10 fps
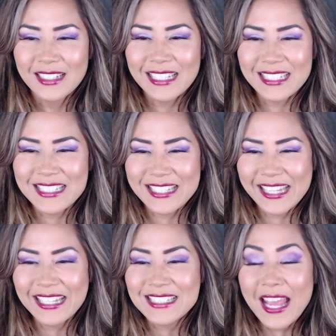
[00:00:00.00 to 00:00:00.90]

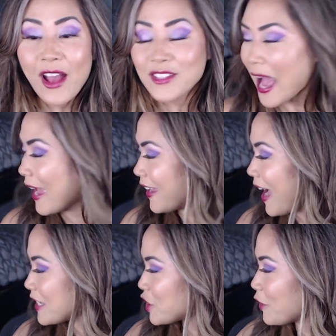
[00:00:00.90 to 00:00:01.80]
Details. I
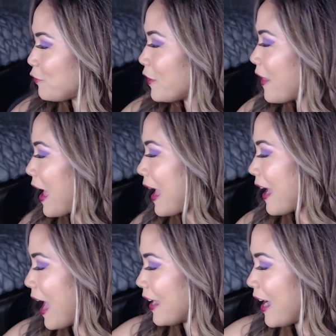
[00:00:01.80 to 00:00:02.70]
got Chick-fil-A.
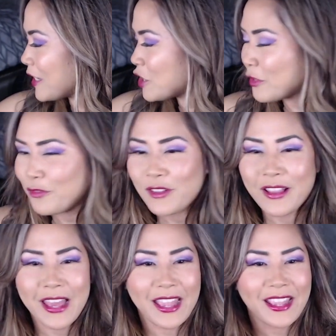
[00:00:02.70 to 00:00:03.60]
I got
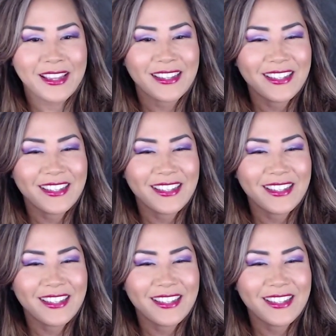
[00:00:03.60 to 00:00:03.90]
Chick-fil-A.